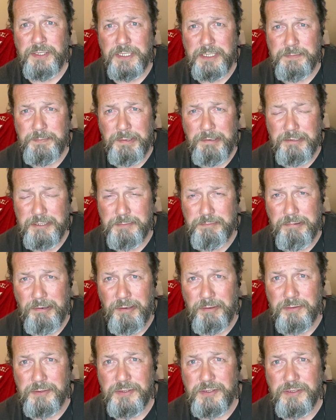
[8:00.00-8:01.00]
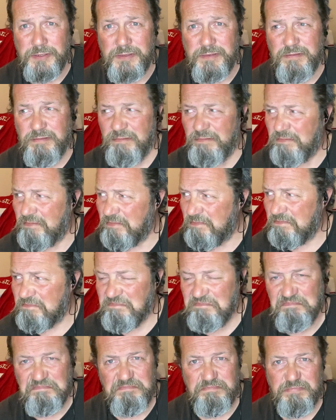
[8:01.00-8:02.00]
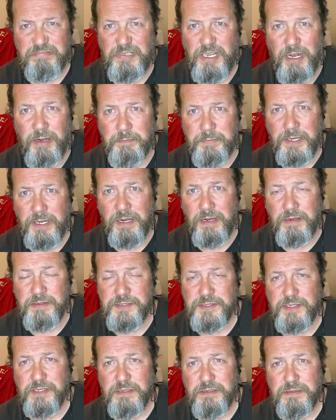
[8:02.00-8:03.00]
experienced pros just can't be asked?